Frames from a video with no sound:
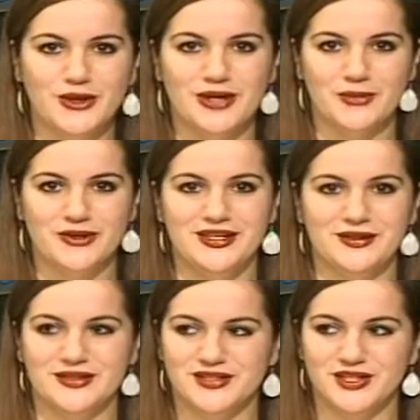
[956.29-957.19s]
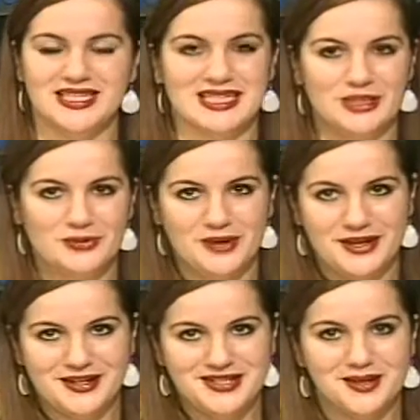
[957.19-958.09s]
and a moñito is just like a little
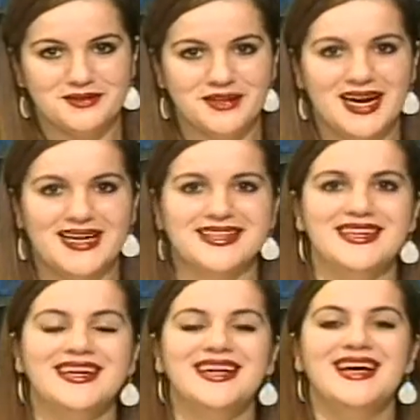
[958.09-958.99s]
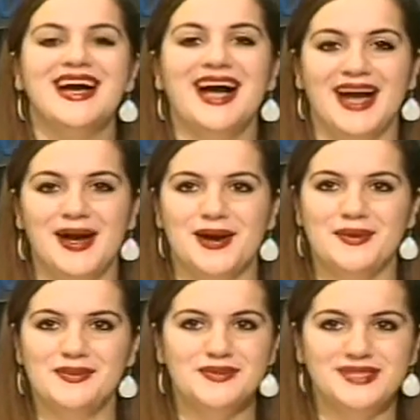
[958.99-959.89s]
ball on top of your head.
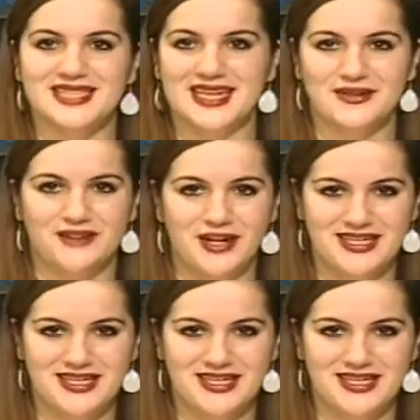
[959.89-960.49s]
It was like very